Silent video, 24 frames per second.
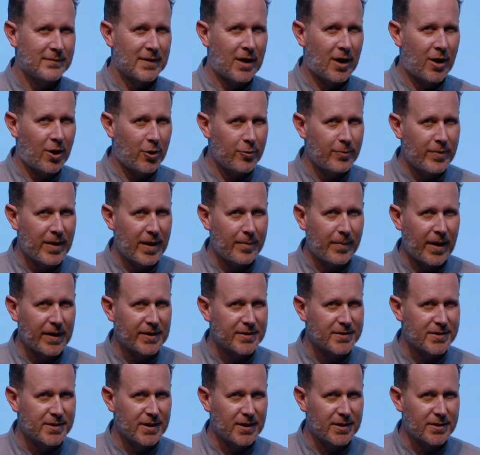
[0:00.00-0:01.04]
Hope that
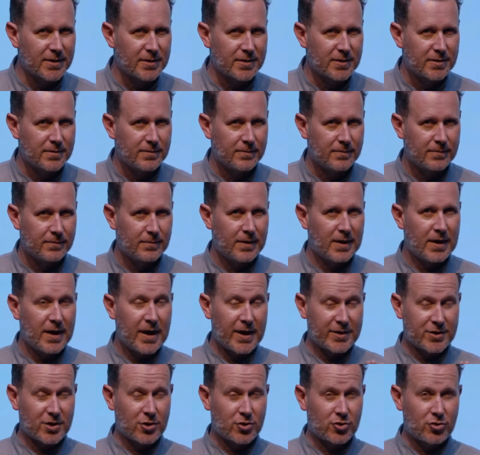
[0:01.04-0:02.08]
makes sense.
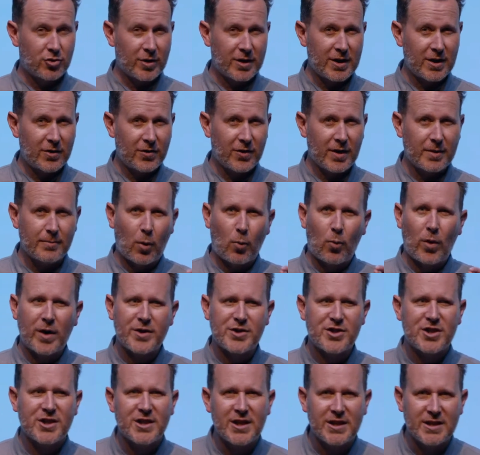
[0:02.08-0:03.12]
It's a tricky thing, but
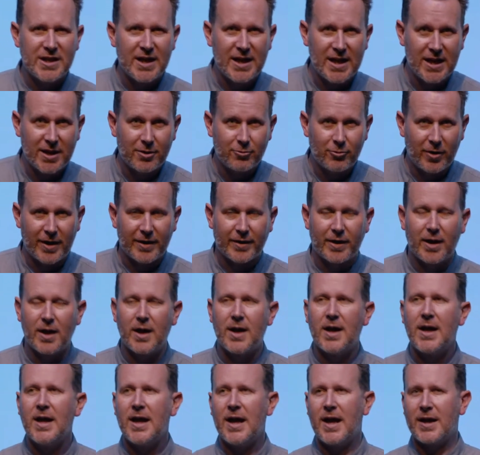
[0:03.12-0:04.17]
once you get your head around it,
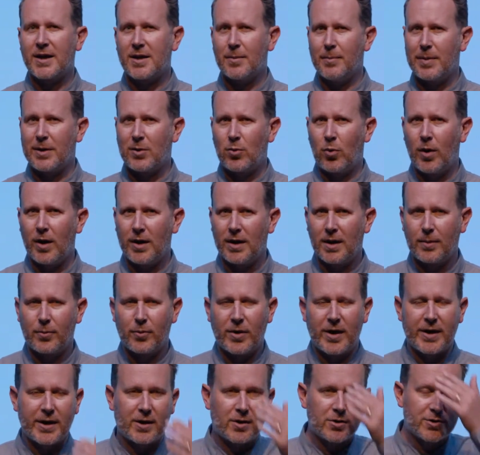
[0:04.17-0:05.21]
it can be quite
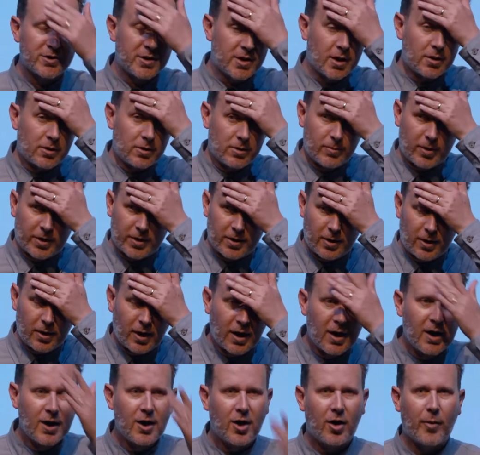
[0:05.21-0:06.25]
liberating because you go, oh my
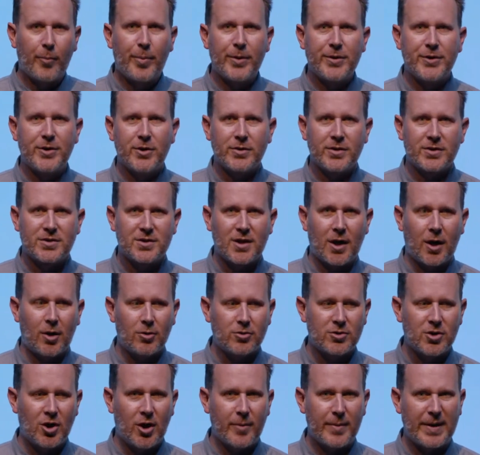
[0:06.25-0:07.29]
God, I've been doing this the whole
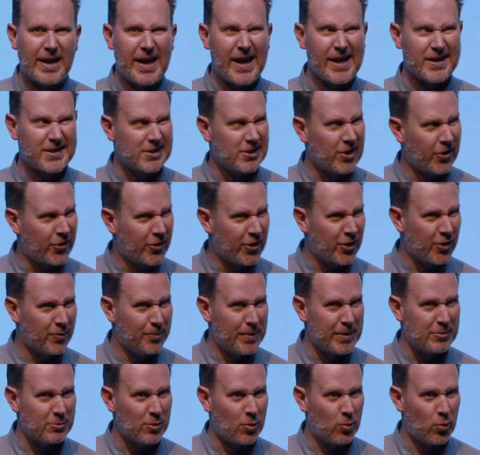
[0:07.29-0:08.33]
time, and actually I think I've
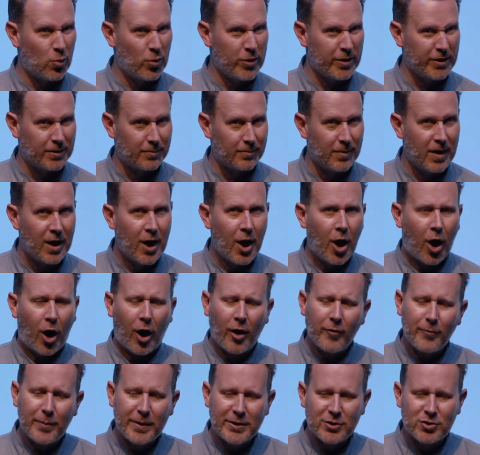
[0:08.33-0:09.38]
been rewarding them.
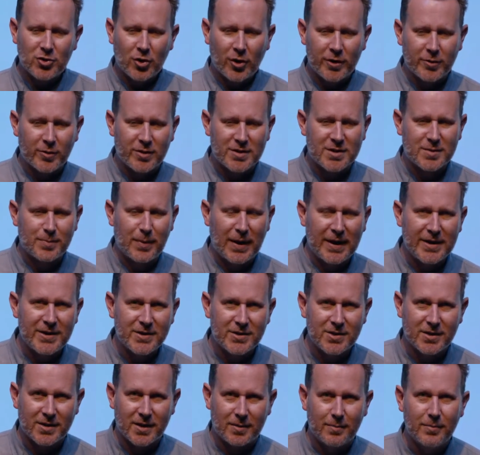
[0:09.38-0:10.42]
I've been trying to explain
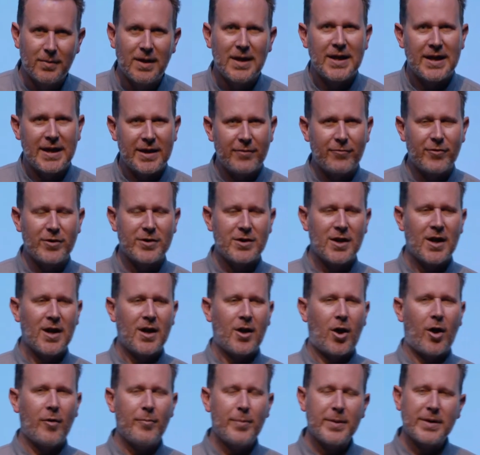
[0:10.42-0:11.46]
to them,
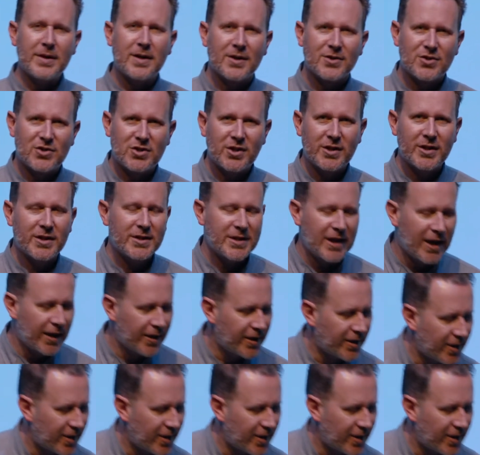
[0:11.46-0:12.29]
I've been sitting down